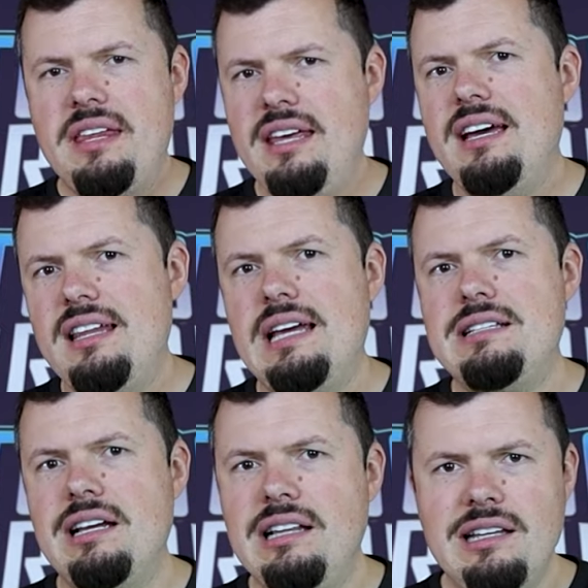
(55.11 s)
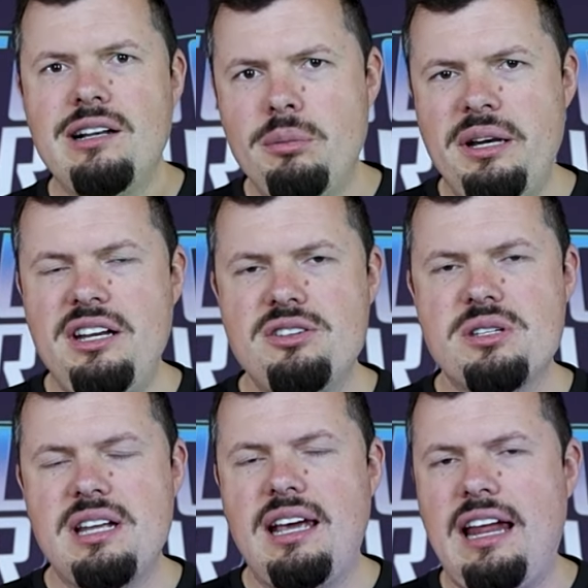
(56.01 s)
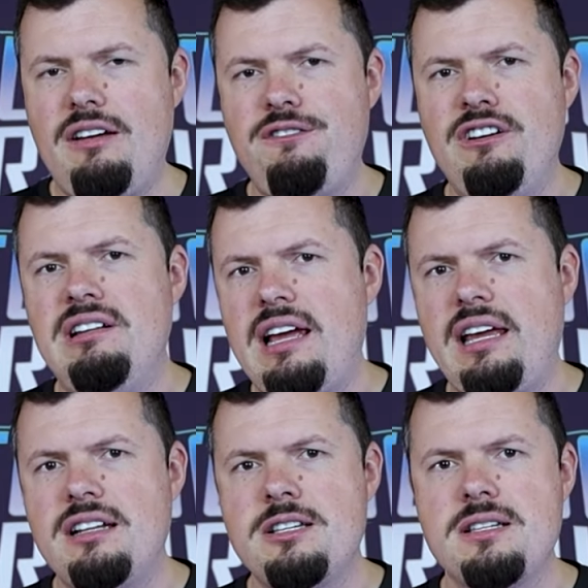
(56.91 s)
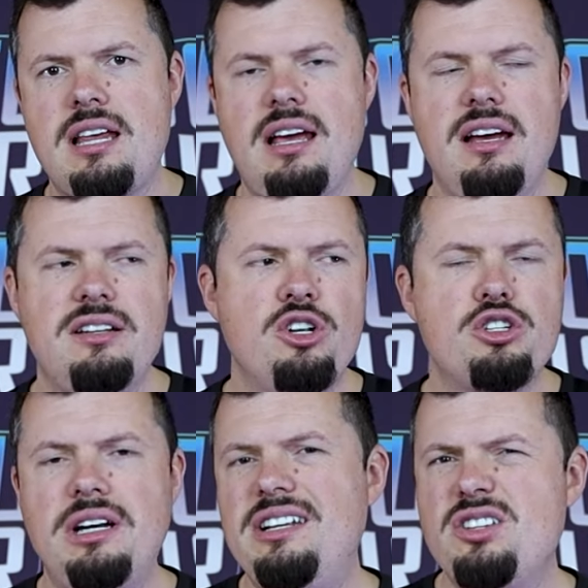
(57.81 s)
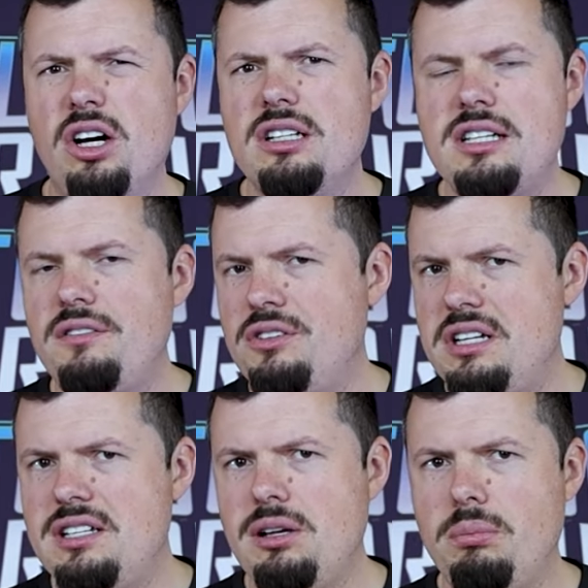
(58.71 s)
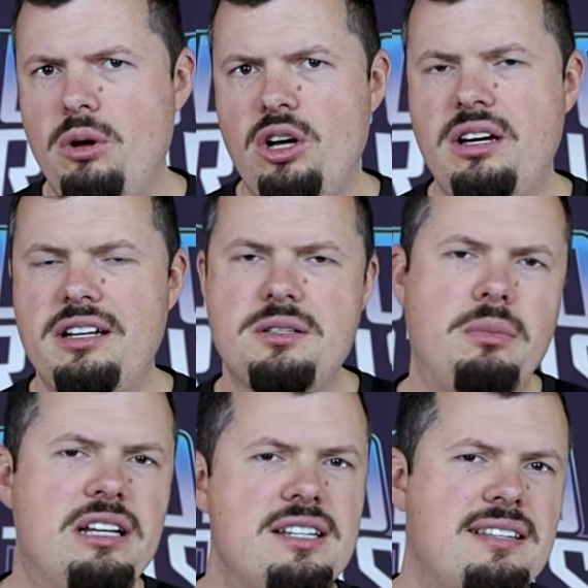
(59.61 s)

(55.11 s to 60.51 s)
here that's a little bit interesting, and I feel like it's not really targeted for desktop market as much